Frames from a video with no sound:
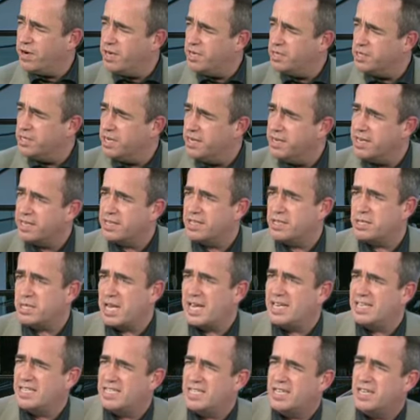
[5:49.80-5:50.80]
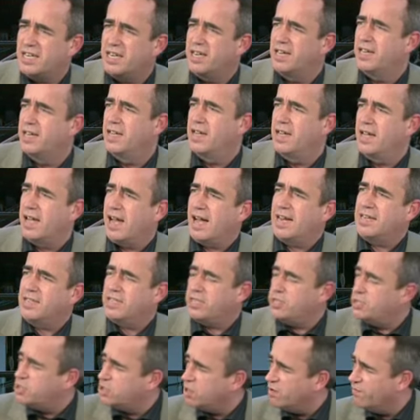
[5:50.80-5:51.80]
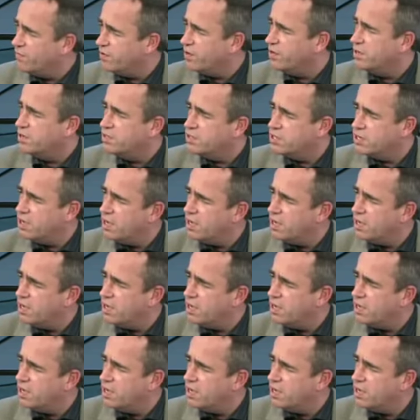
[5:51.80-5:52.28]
isn't it, Nick, this anti-Soviet,